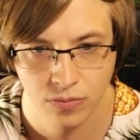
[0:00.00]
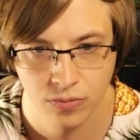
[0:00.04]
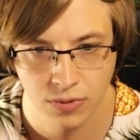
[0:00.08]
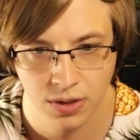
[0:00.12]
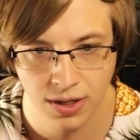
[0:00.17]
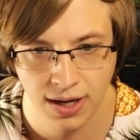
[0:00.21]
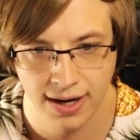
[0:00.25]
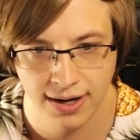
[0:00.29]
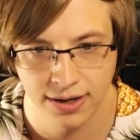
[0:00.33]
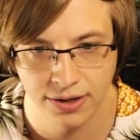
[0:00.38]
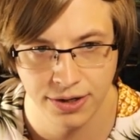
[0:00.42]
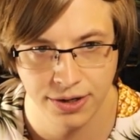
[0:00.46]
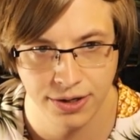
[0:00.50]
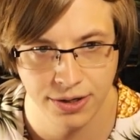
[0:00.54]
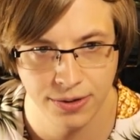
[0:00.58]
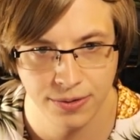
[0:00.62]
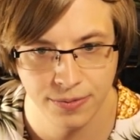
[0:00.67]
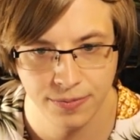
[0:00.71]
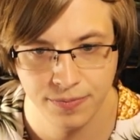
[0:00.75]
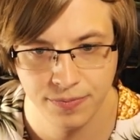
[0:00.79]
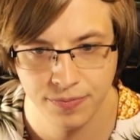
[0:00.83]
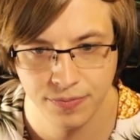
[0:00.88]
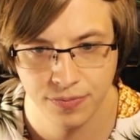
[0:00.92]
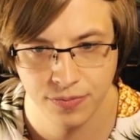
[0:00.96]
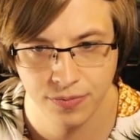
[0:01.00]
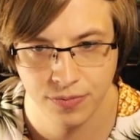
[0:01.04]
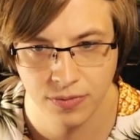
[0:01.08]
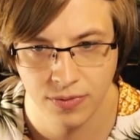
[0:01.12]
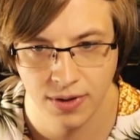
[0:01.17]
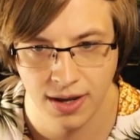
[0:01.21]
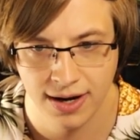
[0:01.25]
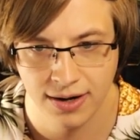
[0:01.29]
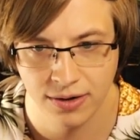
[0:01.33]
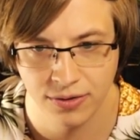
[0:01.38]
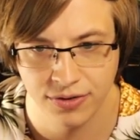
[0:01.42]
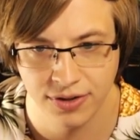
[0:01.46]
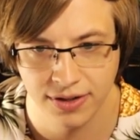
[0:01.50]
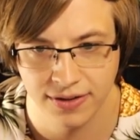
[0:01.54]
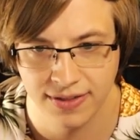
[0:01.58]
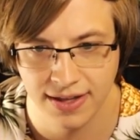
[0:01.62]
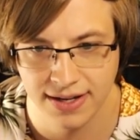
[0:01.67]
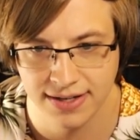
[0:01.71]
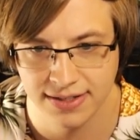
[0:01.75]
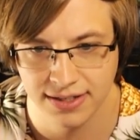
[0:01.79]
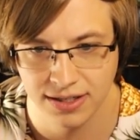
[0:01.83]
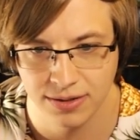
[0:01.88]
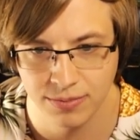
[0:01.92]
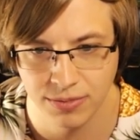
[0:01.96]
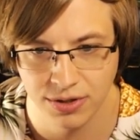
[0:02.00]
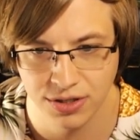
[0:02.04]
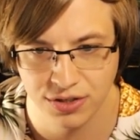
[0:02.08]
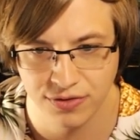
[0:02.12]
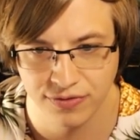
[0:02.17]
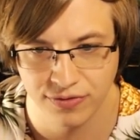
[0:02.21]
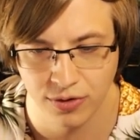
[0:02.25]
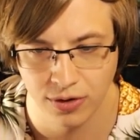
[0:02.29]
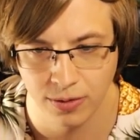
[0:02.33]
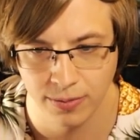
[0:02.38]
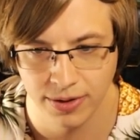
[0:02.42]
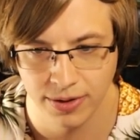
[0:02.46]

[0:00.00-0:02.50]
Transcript: I don't know. I don't think that did much for me